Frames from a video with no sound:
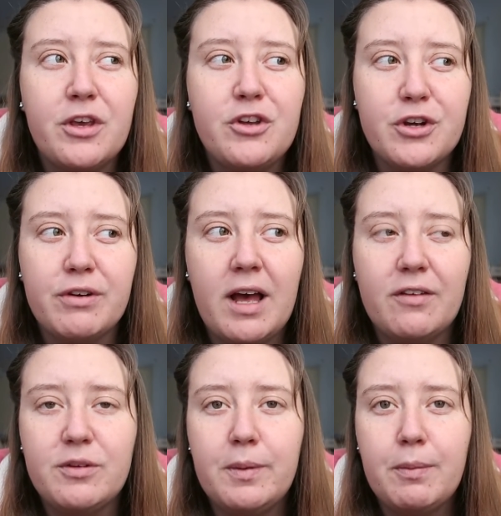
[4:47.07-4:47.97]
you don't
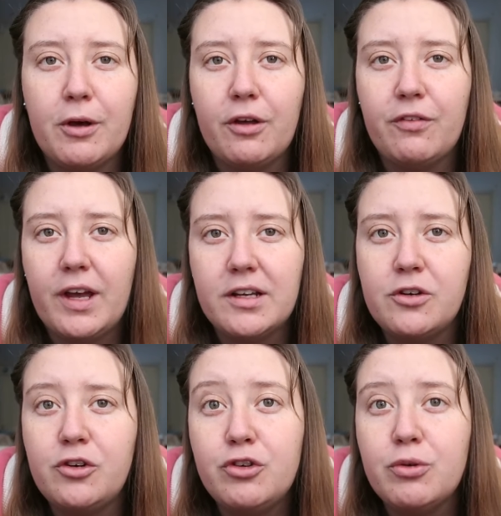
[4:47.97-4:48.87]
have to be perfect
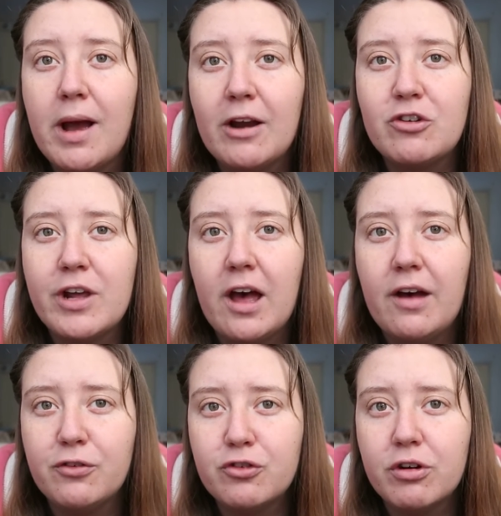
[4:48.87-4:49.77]
and you do actually
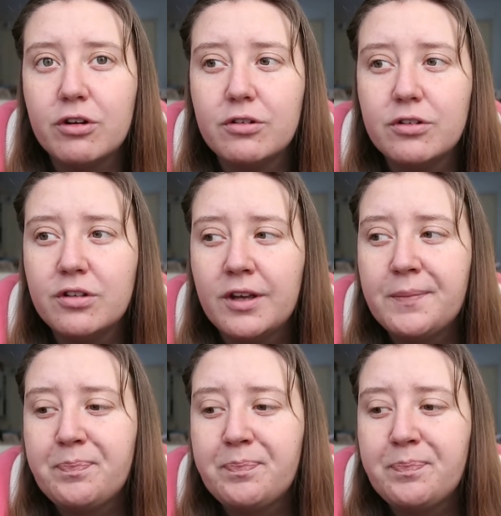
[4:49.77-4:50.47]
have struggles